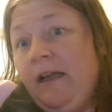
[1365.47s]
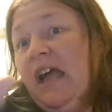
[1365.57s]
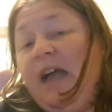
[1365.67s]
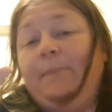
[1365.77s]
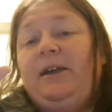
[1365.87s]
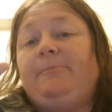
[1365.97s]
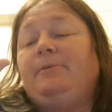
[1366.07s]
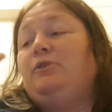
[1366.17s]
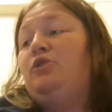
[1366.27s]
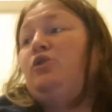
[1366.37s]
And
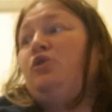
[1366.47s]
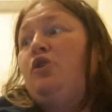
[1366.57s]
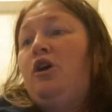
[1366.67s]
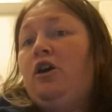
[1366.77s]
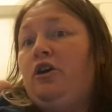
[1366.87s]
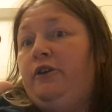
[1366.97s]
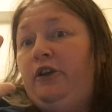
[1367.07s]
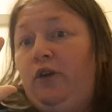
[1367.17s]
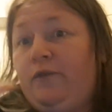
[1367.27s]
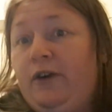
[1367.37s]
people, a
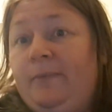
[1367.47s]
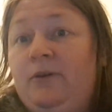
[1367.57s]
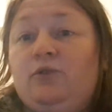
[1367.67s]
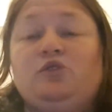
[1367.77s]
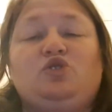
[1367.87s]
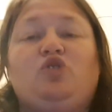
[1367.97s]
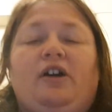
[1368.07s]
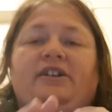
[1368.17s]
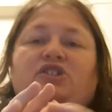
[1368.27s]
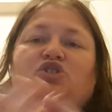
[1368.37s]
lot of criminals
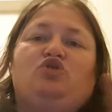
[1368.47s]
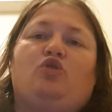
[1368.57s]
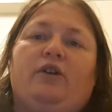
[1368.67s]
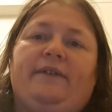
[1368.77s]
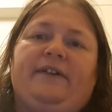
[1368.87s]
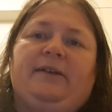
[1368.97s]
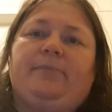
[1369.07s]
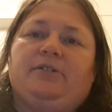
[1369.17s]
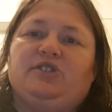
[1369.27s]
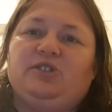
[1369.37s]
try and destroy the
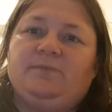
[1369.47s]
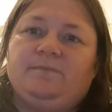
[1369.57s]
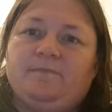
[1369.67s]
fingerprints.